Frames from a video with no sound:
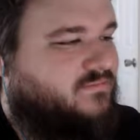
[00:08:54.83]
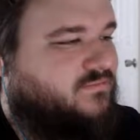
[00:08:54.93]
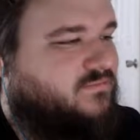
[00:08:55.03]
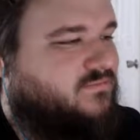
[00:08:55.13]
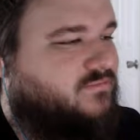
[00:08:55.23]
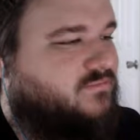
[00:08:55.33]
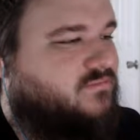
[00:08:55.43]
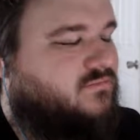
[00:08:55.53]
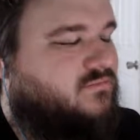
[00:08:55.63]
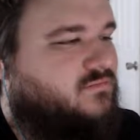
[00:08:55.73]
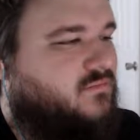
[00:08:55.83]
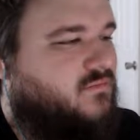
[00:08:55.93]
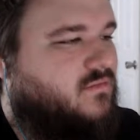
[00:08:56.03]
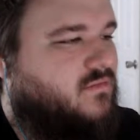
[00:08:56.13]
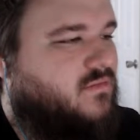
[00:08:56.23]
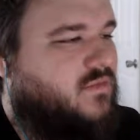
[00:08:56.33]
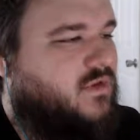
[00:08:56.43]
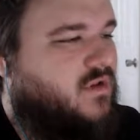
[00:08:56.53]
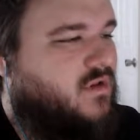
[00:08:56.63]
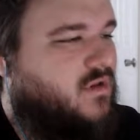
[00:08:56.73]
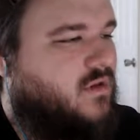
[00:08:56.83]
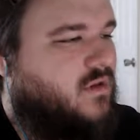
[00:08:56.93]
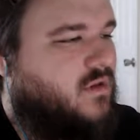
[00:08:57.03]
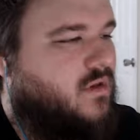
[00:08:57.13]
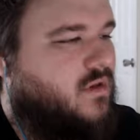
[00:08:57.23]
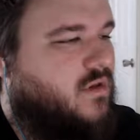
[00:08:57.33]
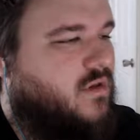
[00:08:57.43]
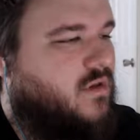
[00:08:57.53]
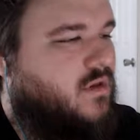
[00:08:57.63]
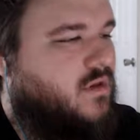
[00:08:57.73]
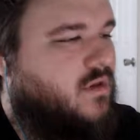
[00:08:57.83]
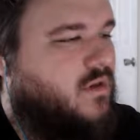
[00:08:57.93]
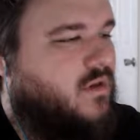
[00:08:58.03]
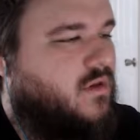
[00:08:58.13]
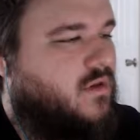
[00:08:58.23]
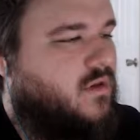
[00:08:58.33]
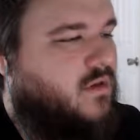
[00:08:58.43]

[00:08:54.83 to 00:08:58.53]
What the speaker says: Nobody speaks.